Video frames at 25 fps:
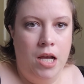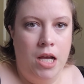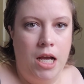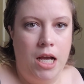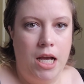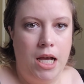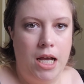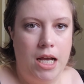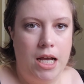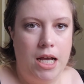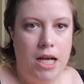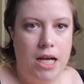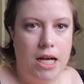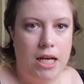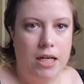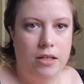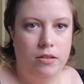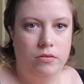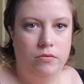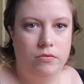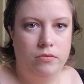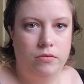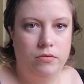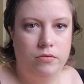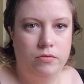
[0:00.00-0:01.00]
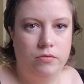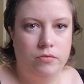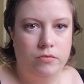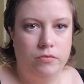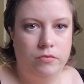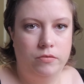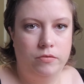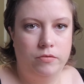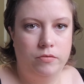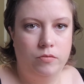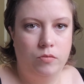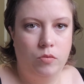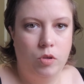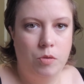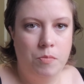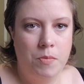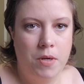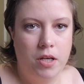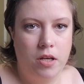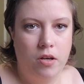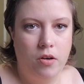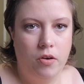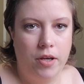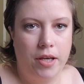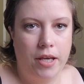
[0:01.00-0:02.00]
Ha. What am
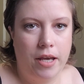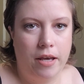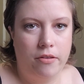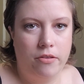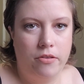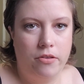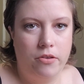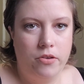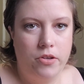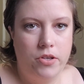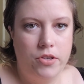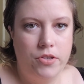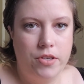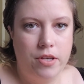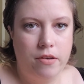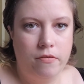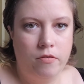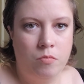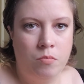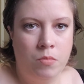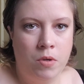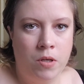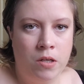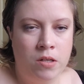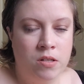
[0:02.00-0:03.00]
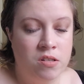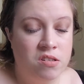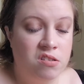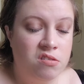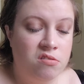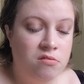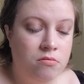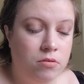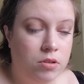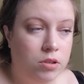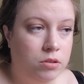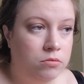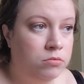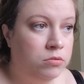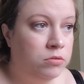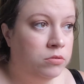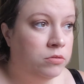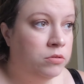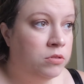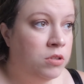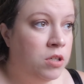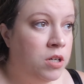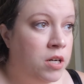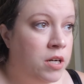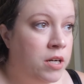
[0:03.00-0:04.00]
I going at? 37 minutes. Oh,
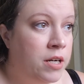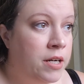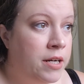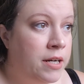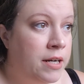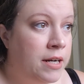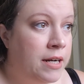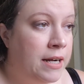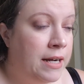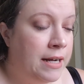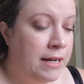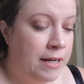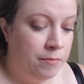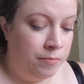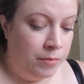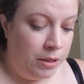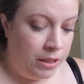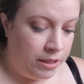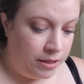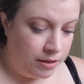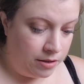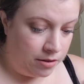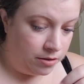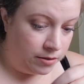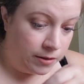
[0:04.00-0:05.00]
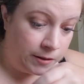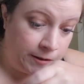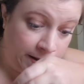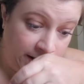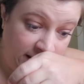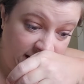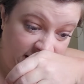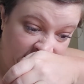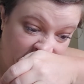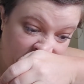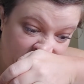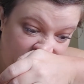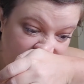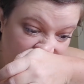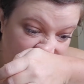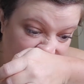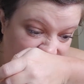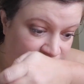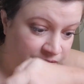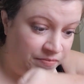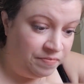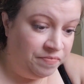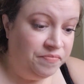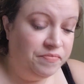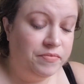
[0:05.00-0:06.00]
well.
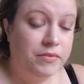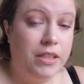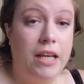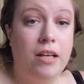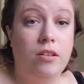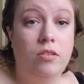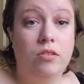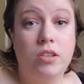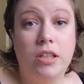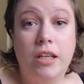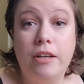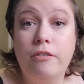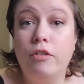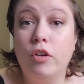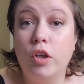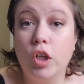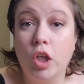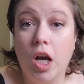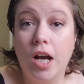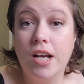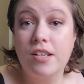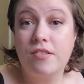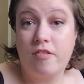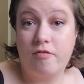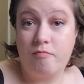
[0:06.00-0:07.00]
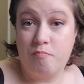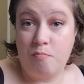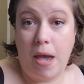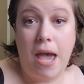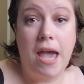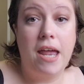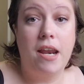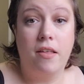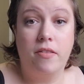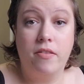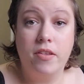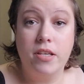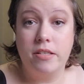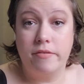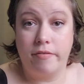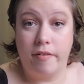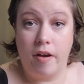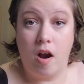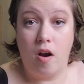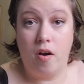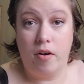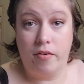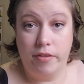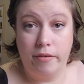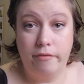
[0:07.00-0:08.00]
Hell, if you guys have made it this
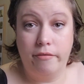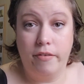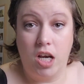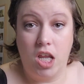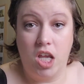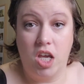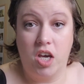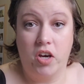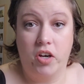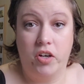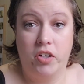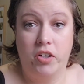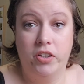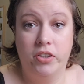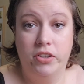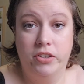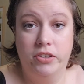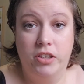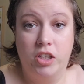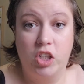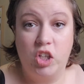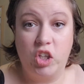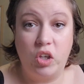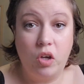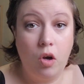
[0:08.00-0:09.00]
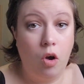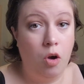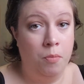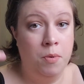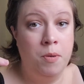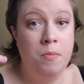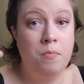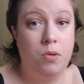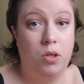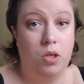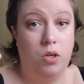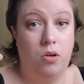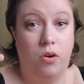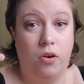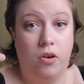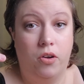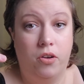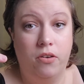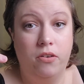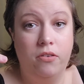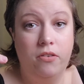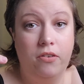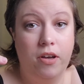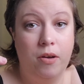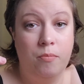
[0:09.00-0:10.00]
far in the video, comment below
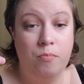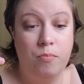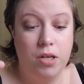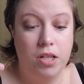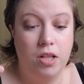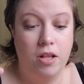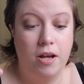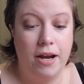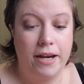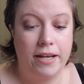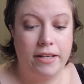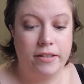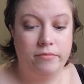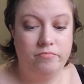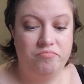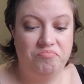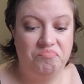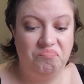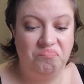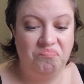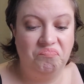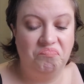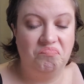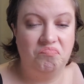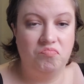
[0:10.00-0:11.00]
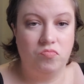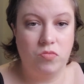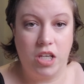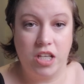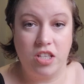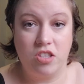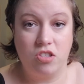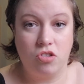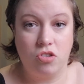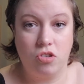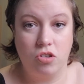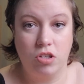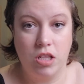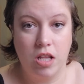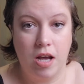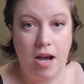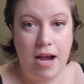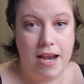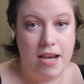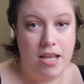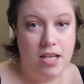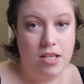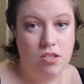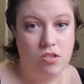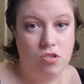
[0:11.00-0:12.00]
and be like, it's too
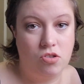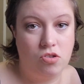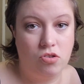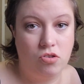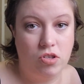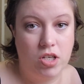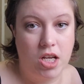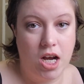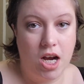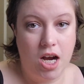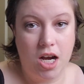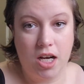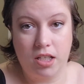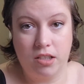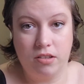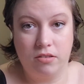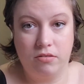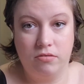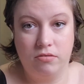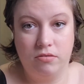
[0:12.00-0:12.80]
light, it's too dark,